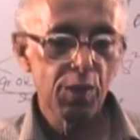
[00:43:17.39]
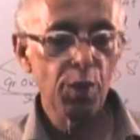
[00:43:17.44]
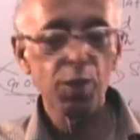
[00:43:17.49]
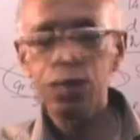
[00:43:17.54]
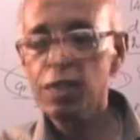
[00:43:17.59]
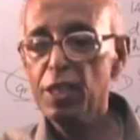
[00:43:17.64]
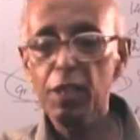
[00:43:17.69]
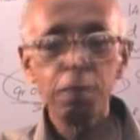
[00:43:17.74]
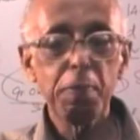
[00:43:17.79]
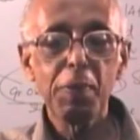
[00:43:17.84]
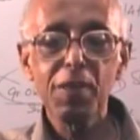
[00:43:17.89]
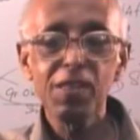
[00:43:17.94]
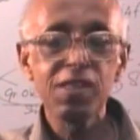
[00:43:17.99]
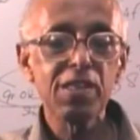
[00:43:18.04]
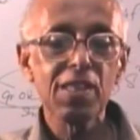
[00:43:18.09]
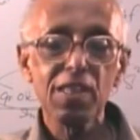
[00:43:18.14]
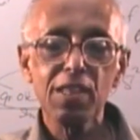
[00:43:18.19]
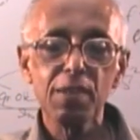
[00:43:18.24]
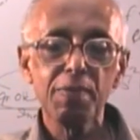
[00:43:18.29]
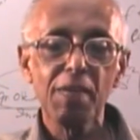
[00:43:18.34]
So the
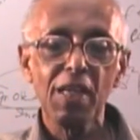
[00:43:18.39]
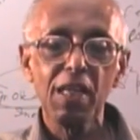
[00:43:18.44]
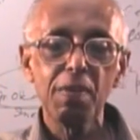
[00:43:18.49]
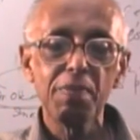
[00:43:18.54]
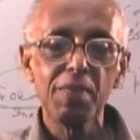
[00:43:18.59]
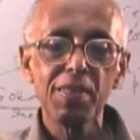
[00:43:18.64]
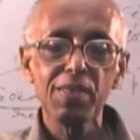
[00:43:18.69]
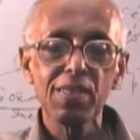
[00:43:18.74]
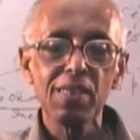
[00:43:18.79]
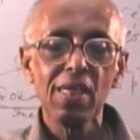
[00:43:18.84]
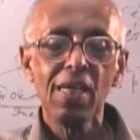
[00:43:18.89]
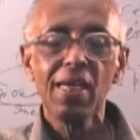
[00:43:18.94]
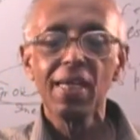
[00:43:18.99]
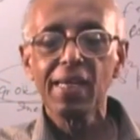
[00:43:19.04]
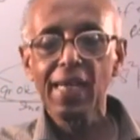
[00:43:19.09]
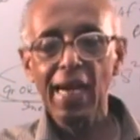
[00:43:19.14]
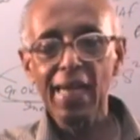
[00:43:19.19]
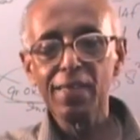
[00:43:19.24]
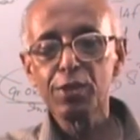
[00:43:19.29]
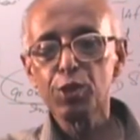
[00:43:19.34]
representative elements
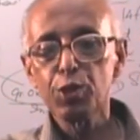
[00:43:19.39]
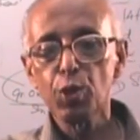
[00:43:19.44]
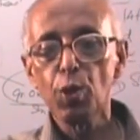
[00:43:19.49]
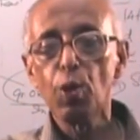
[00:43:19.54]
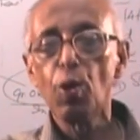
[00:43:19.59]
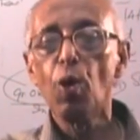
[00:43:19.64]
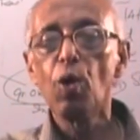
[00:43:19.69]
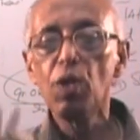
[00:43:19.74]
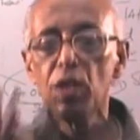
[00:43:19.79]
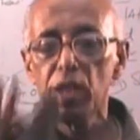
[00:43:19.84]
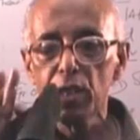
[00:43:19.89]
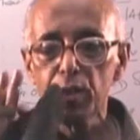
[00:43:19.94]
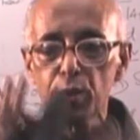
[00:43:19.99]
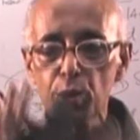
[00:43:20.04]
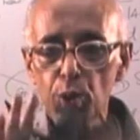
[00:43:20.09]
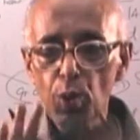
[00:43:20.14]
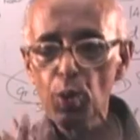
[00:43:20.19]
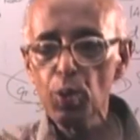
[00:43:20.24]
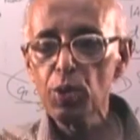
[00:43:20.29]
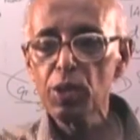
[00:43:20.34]
can show
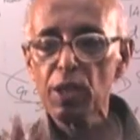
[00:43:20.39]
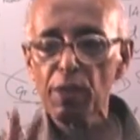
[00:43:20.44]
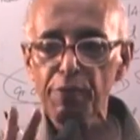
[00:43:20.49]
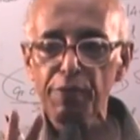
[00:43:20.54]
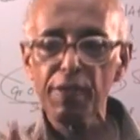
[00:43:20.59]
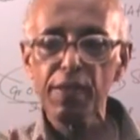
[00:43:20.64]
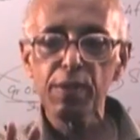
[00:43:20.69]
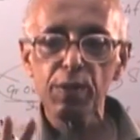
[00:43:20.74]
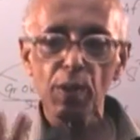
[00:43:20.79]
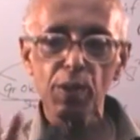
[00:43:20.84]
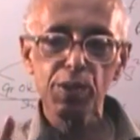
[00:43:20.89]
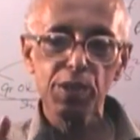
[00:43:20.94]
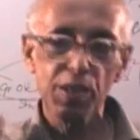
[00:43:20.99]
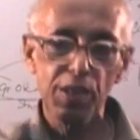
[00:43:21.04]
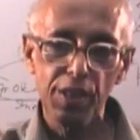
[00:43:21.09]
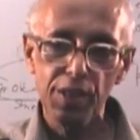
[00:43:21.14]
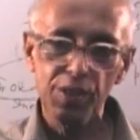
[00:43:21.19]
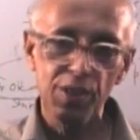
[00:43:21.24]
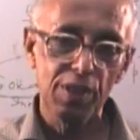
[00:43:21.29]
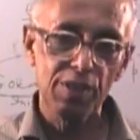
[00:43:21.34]
only 2 different
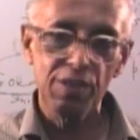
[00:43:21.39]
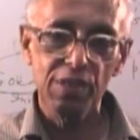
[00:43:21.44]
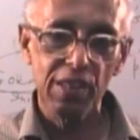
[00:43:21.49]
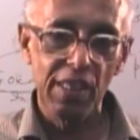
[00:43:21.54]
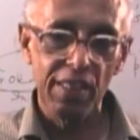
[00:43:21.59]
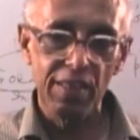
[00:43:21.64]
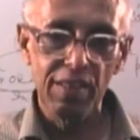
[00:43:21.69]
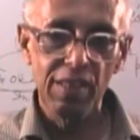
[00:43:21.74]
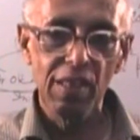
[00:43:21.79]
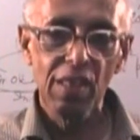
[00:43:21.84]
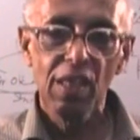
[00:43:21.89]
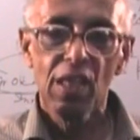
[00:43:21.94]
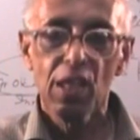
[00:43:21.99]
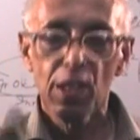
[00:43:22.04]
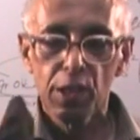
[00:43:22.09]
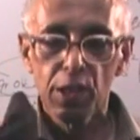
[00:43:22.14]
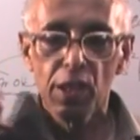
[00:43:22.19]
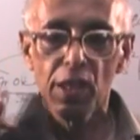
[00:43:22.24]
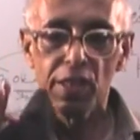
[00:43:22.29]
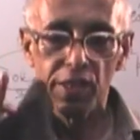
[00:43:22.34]
oxidation states,
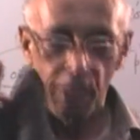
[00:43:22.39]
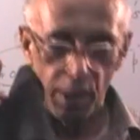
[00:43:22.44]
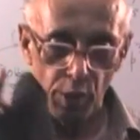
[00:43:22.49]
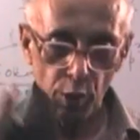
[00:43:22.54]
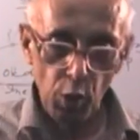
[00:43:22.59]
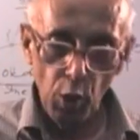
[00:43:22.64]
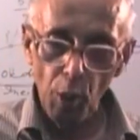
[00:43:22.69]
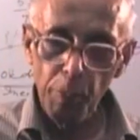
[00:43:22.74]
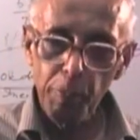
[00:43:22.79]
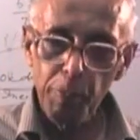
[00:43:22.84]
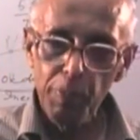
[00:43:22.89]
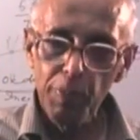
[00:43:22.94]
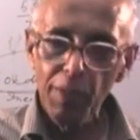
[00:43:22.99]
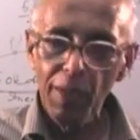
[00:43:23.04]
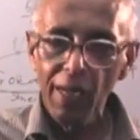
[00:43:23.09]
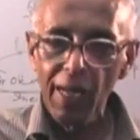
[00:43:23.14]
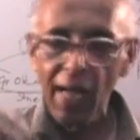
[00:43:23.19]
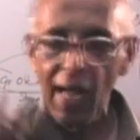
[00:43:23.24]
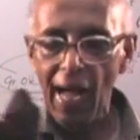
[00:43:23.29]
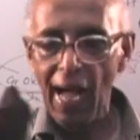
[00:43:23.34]
the group
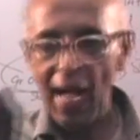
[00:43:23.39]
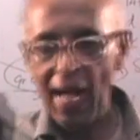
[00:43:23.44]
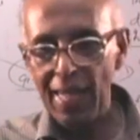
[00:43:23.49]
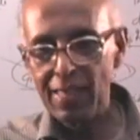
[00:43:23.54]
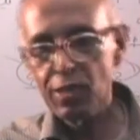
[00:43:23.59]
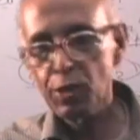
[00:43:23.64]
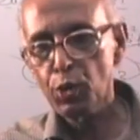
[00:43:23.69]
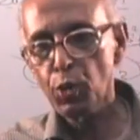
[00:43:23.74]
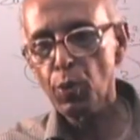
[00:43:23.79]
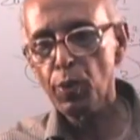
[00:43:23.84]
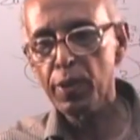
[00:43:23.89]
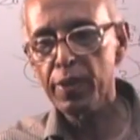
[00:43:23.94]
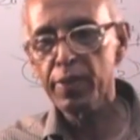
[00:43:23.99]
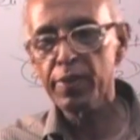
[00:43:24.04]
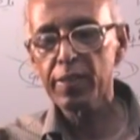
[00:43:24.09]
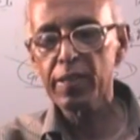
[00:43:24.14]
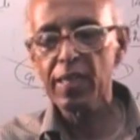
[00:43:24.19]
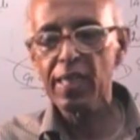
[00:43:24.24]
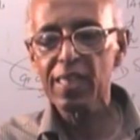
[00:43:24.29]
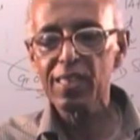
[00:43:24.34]
and
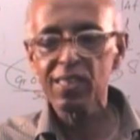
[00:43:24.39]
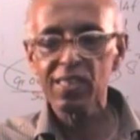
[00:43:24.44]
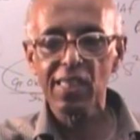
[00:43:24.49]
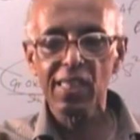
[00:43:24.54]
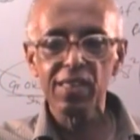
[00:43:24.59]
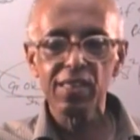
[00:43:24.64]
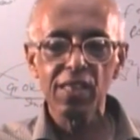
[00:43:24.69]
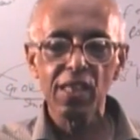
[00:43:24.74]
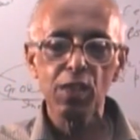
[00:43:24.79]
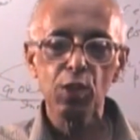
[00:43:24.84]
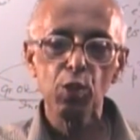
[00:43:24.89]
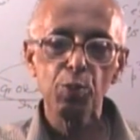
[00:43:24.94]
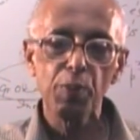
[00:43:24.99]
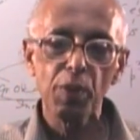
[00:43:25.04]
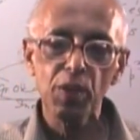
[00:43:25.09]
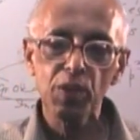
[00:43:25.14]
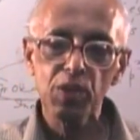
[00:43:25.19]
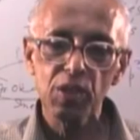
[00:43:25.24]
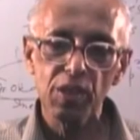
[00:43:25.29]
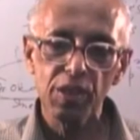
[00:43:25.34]
2-unit less than the
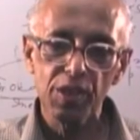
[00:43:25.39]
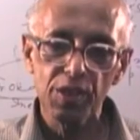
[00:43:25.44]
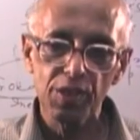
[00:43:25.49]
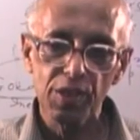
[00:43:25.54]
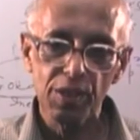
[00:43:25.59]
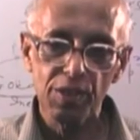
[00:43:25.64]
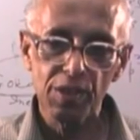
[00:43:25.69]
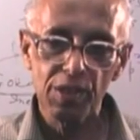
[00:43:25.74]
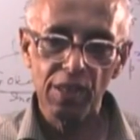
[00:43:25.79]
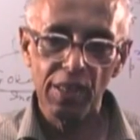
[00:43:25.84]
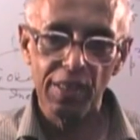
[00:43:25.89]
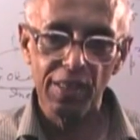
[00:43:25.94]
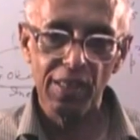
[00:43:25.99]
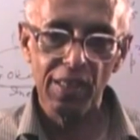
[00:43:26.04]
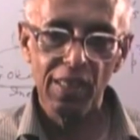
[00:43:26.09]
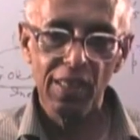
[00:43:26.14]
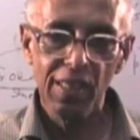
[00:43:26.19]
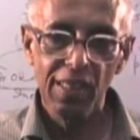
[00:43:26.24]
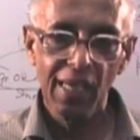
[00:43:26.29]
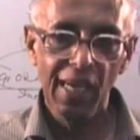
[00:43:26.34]
group oxidation
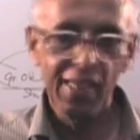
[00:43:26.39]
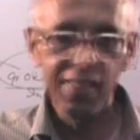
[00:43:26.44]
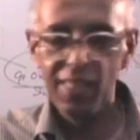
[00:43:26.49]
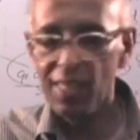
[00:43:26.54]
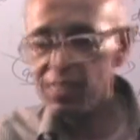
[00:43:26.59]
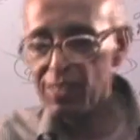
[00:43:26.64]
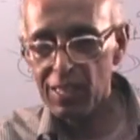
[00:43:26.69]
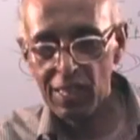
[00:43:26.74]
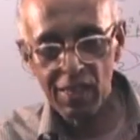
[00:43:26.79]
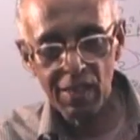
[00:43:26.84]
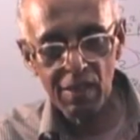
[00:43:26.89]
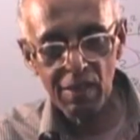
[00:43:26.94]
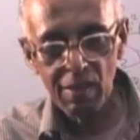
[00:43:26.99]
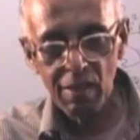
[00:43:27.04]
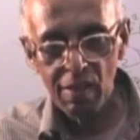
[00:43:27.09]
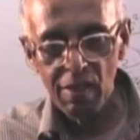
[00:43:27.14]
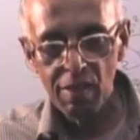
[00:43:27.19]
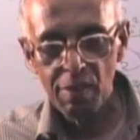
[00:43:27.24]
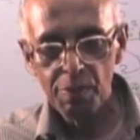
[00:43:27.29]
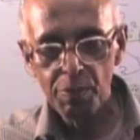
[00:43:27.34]
state, and
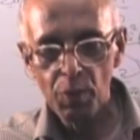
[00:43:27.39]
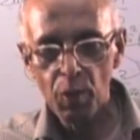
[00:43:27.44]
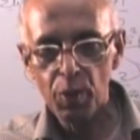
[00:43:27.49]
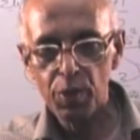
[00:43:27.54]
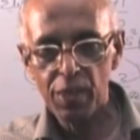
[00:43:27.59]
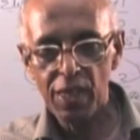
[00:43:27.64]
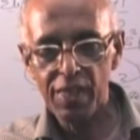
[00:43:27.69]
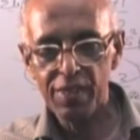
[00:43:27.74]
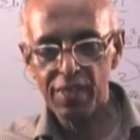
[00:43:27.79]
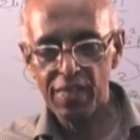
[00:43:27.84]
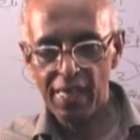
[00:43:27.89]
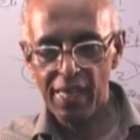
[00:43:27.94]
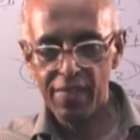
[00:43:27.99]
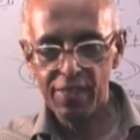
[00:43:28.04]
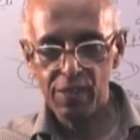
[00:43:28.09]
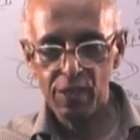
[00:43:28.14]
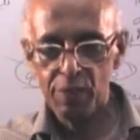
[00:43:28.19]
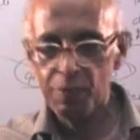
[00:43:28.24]
nothing more than.